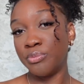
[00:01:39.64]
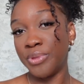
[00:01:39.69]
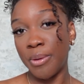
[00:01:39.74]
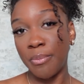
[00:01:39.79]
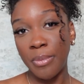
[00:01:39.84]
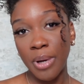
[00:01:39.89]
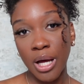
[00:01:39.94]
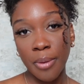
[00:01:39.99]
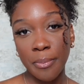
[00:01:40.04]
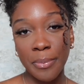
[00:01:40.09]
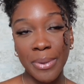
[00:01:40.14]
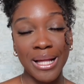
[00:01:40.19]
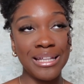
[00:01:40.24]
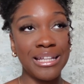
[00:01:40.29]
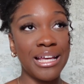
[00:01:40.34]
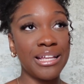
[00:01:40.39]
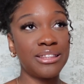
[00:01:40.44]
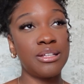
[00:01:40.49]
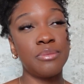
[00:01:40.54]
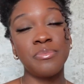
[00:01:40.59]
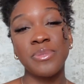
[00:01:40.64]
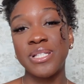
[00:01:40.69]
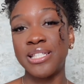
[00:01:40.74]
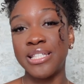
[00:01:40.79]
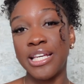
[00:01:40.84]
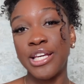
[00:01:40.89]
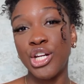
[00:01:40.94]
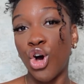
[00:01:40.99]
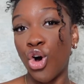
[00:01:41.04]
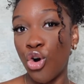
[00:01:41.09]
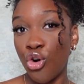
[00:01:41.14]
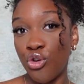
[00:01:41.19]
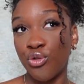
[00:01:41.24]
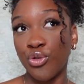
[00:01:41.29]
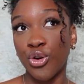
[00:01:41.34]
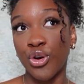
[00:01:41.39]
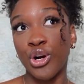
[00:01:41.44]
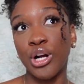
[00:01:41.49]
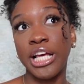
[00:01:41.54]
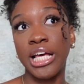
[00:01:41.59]
them up, let them sit
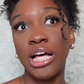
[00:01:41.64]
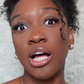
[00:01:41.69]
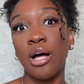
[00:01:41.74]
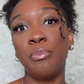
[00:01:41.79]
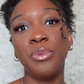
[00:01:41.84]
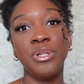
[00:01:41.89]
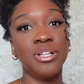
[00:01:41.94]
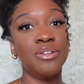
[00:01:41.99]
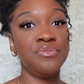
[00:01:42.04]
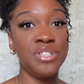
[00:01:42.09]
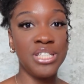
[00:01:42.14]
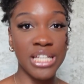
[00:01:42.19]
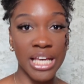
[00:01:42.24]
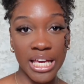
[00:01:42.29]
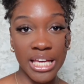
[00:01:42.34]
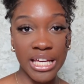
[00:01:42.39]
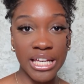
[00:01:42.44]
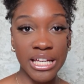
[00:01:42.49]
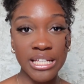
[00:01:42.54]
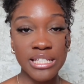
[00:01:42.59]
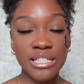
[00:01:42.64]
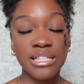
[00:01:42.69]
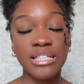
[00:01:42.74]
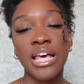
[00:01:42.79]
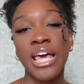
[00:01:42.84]
over a couple of days,